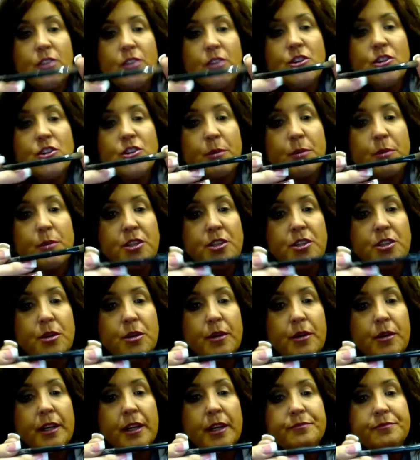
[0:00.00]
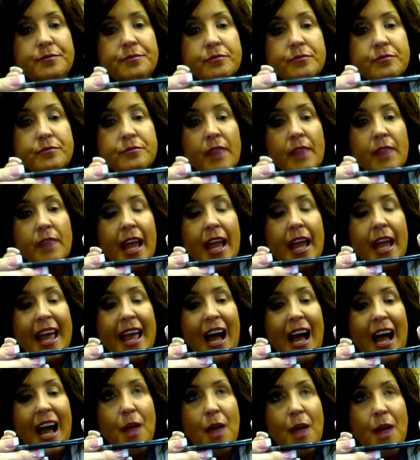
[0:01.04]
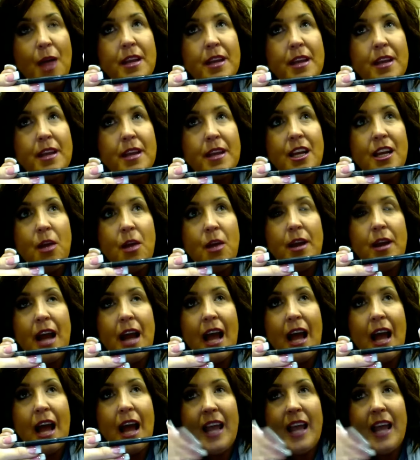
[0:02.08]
shimmer to it. You know, and I